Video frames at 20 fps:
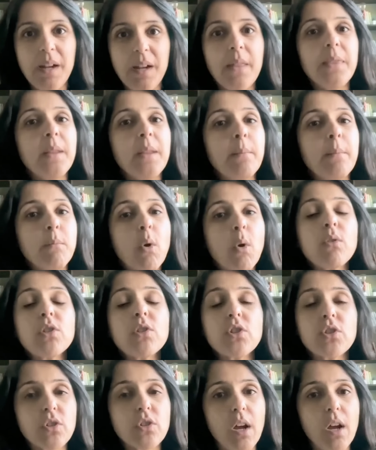The
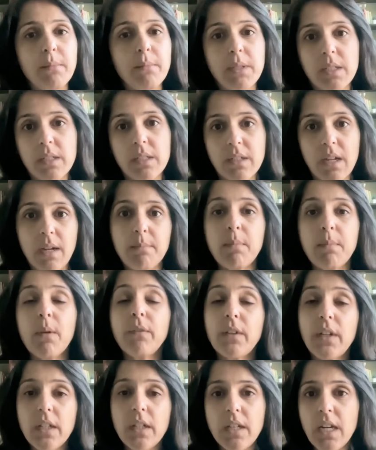most common type
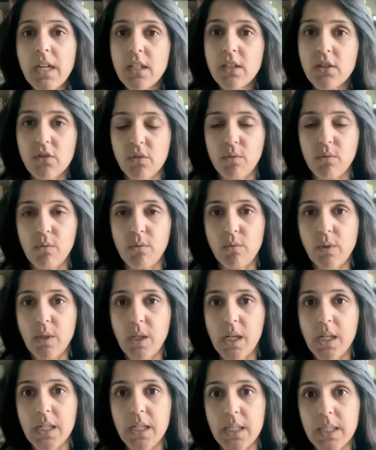of kidney stone
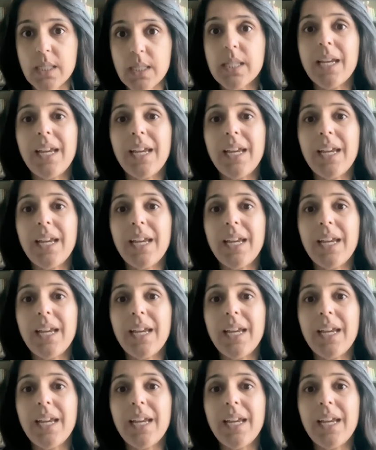is